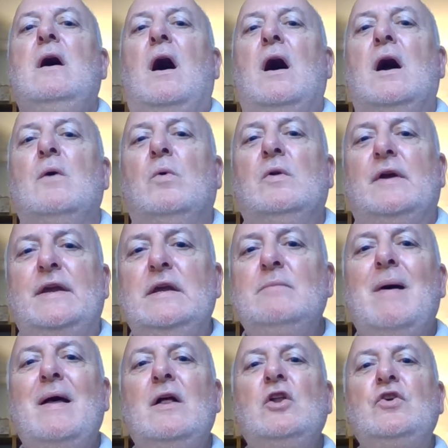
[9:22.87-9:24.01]
I will
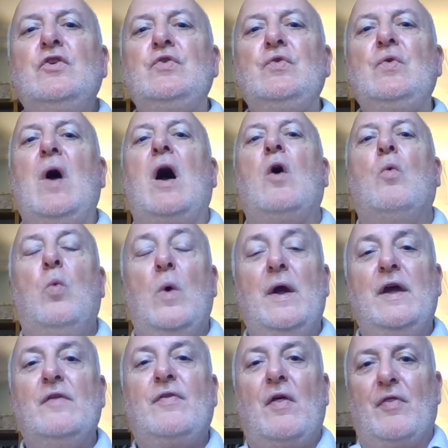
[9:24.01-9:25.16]
email you
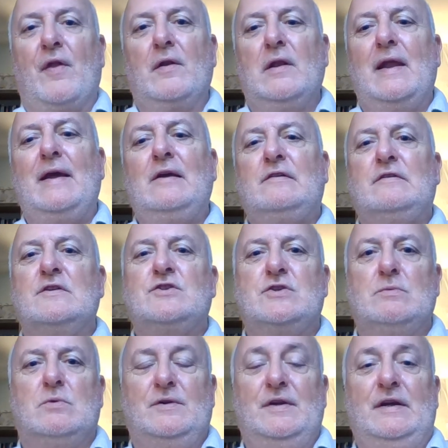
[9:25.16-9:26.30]
with the links that you
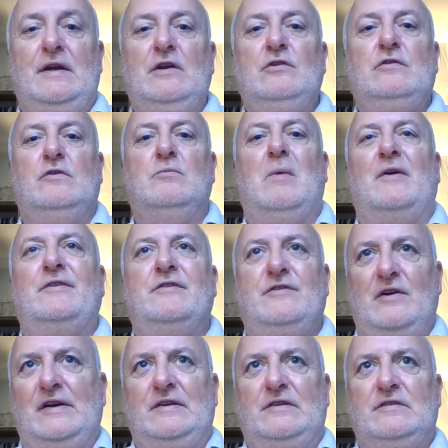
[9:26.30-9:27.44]
would need to my
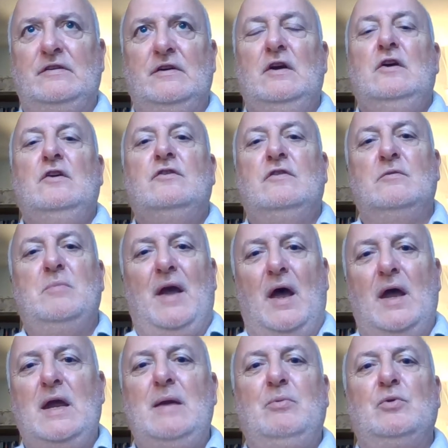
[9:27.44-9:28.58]
site to be
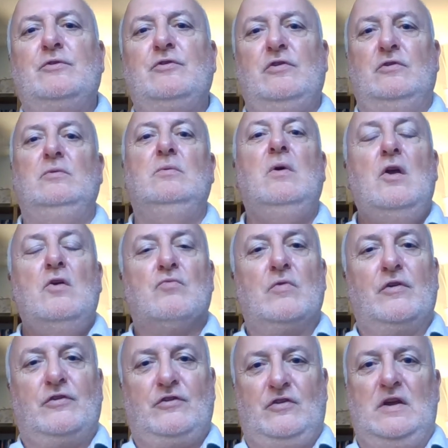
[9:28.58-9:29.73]
able to
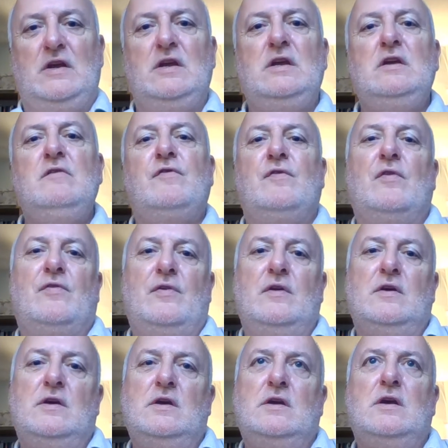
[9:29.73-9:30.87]
receive
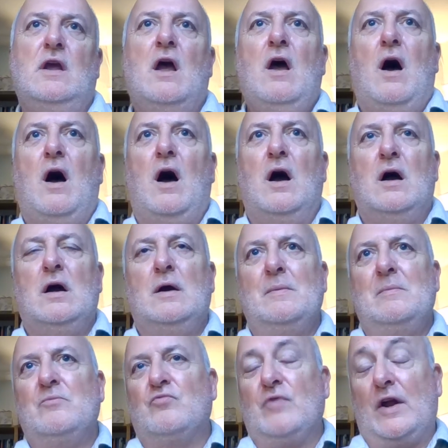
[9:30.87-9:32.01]
the
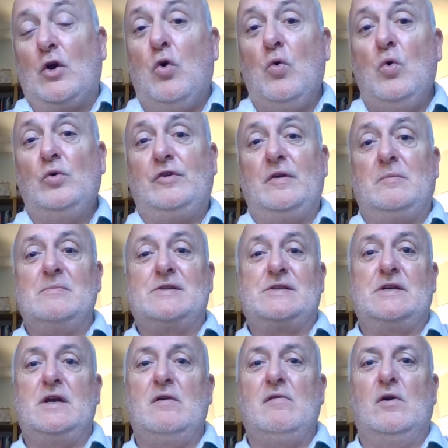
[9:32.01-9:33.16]
recorded
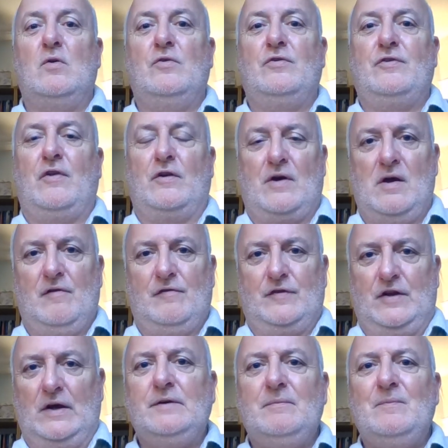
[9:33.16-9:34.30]
materials that I have
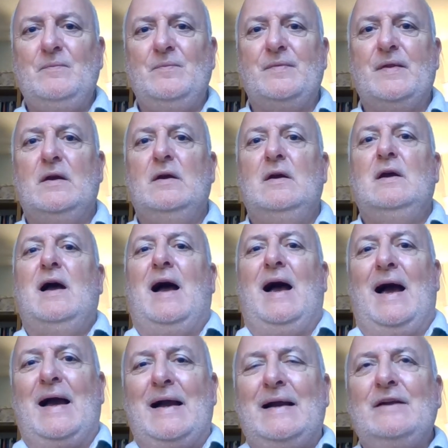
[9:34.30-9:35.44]
done,
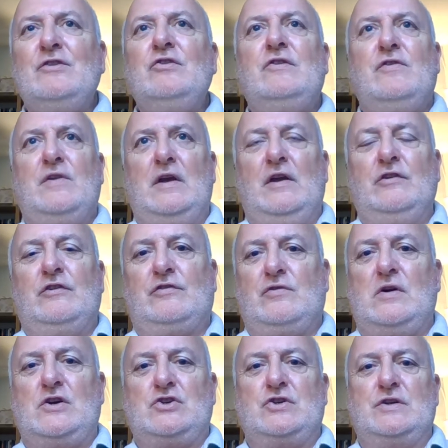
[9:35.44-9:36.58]
and the
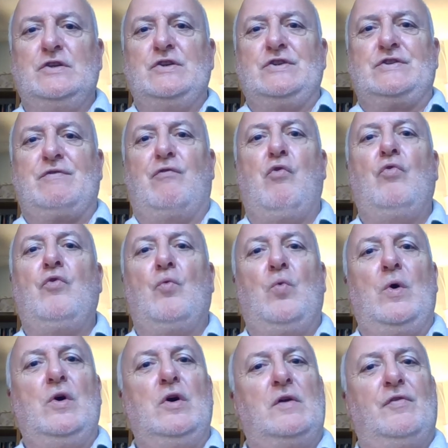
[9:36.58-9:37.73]
instructions for the
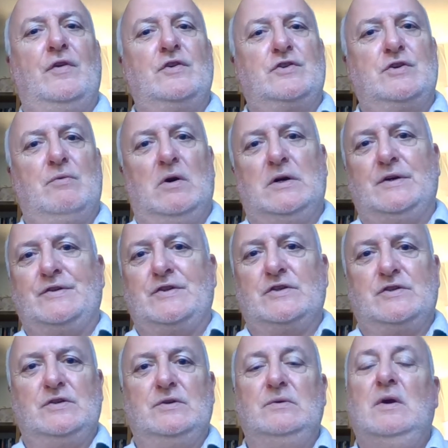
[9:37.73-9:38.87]
work that you are to
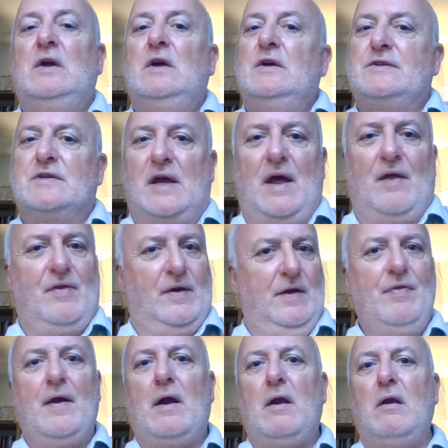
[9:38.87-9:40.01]
do together in
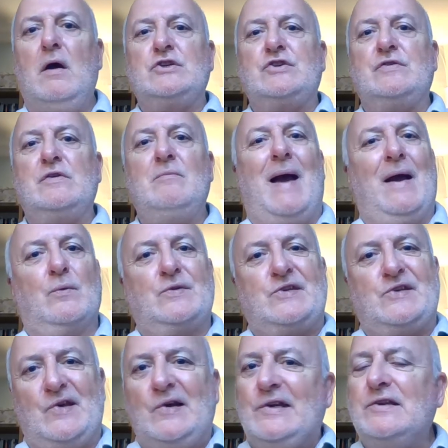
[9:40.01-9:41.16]
the classroom,
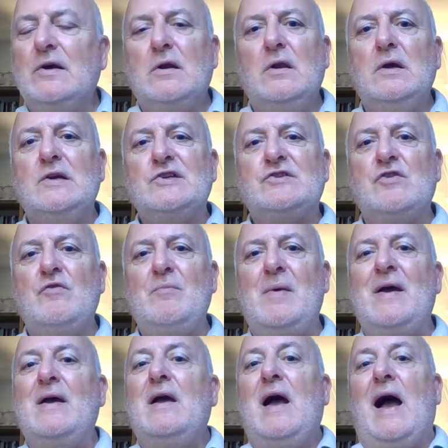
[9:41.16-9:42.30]
outside the classroom,
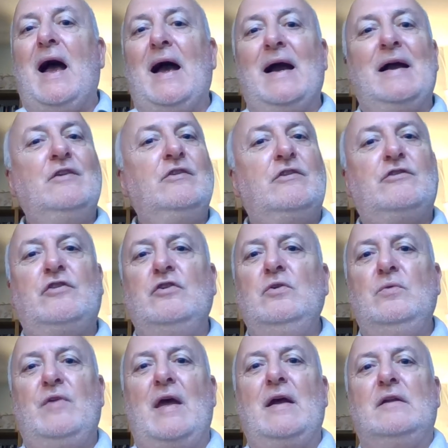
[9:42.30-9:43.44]
and to
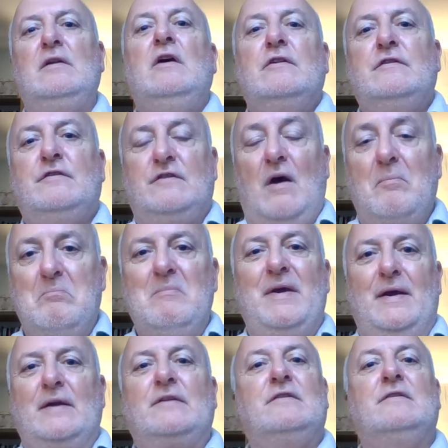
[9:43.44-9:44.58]
then
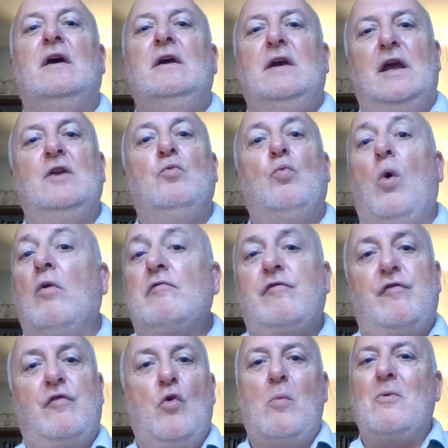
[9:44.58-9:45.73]
submit in one
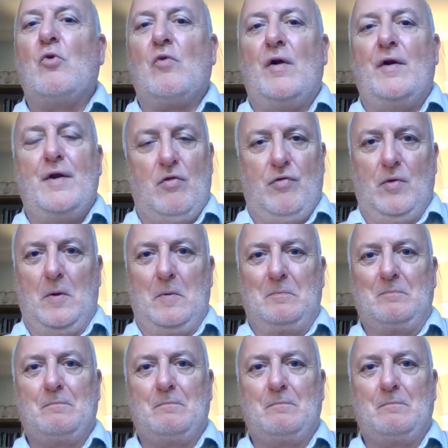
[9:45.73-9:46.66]
form or another.